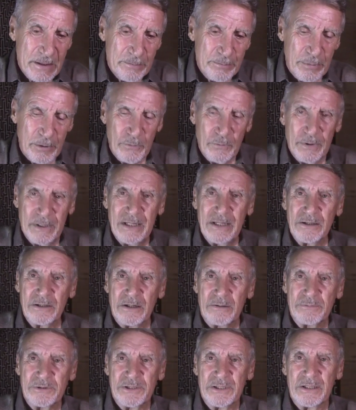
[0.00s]
but when it
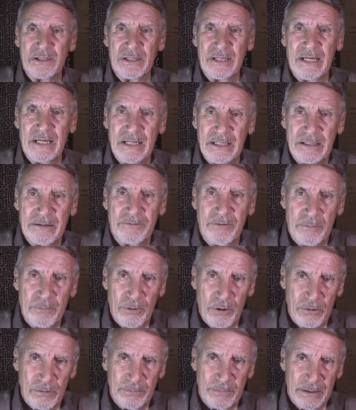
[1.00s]
comes to the heat of a
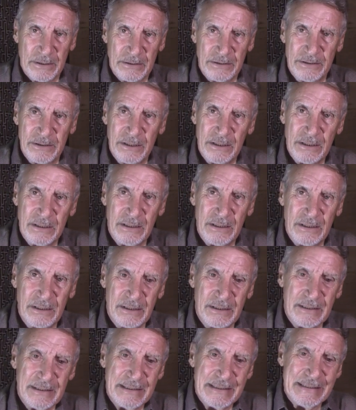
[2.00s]
moment,
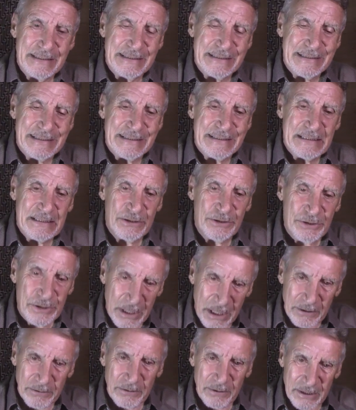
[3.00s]

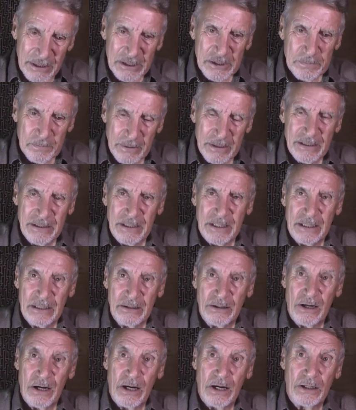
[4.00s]
generally
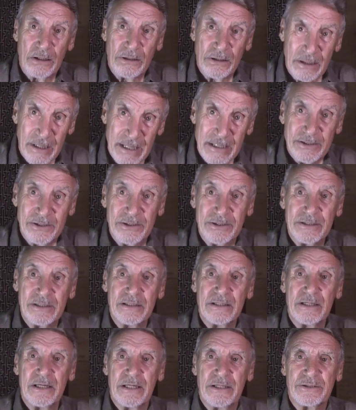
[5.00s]
speaking, unless
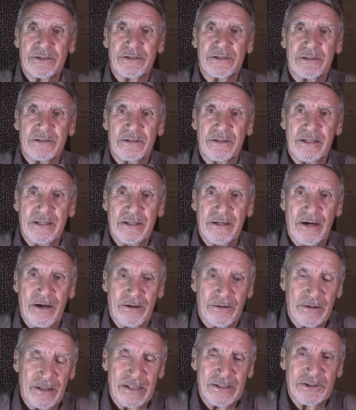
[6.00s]

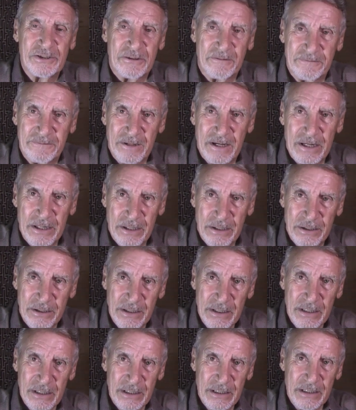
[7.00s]
the fire
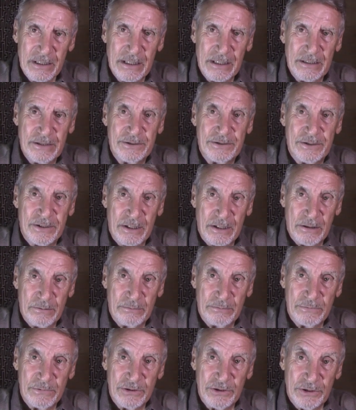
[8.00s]
is
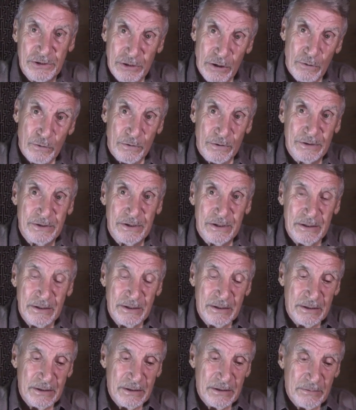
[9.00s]
stoked
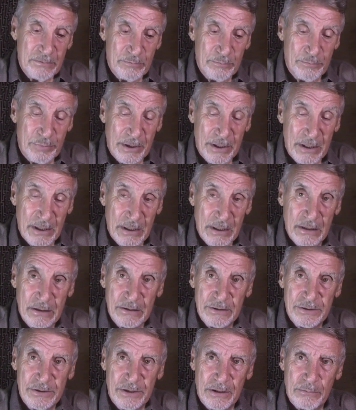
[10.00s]
by
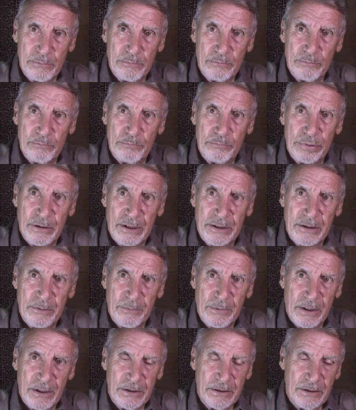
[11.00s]
some
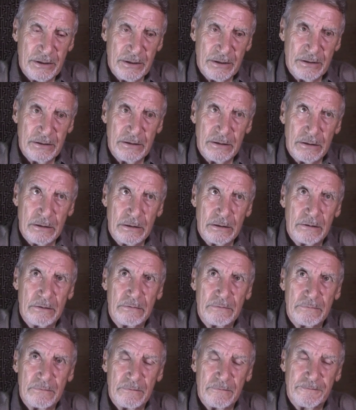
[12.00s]
bloody-minded
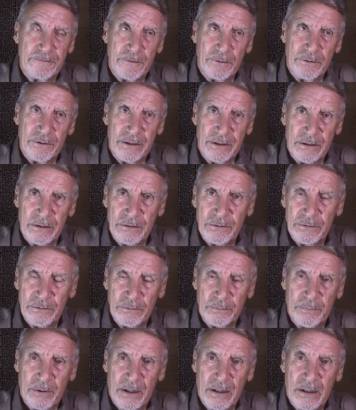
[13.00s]
foreigner
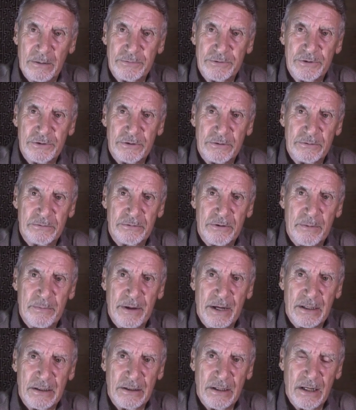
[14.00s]
who perhaps should
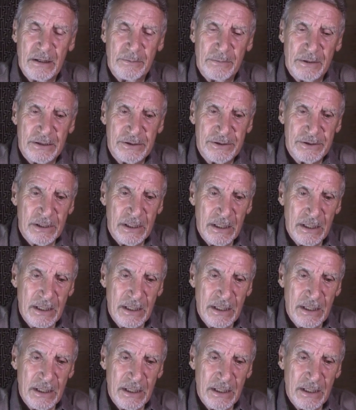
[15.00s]
remain nameless,